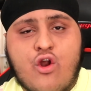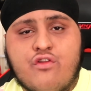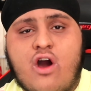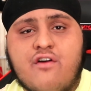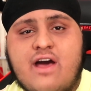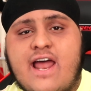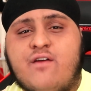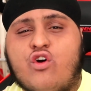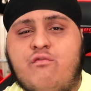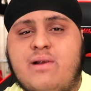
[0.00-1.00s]
on the other hand,
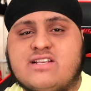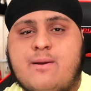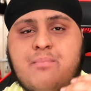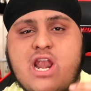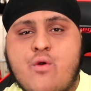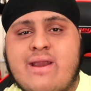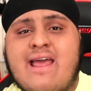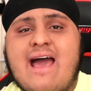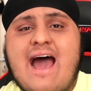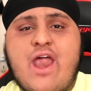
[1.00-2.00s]
I've gone players like Bellerin
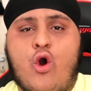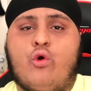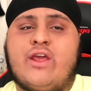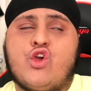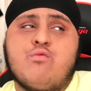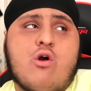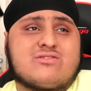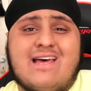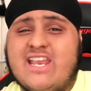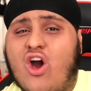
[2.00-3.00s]
and Holding who
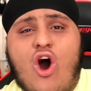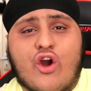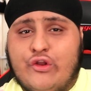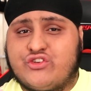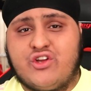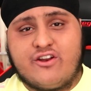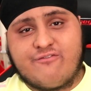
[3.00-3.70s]
most likely are gonna start the